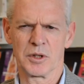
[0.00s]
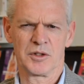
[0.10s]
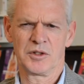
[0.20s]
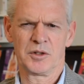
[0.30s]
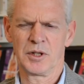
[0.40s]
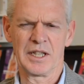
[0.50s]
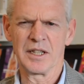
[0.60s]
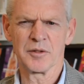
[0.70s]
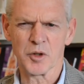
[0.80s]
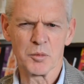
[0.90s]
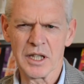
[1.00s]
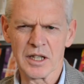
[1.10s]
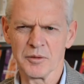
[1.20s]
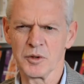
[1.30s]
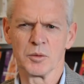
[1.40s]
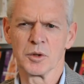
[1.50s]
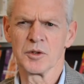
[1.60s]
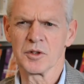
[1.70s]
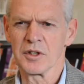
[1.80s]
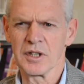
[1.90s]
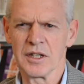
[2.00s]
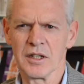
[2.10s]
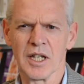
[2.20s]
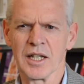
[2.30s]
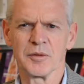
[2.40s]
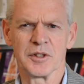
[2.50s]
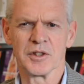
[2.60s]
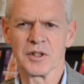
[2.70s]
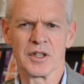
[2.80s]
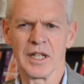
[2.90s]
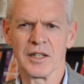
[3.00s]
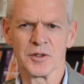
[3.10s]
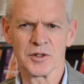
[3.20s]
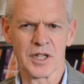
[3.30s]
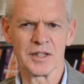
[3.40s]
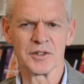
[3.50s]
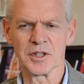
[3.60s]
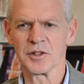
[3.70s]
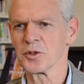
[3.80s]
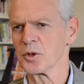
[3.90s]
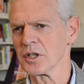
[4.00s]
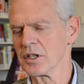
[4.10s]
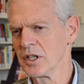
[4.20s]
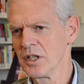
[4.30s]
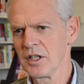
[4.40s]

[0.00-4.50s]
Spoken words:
what's in it for me if you would study life and health sciences or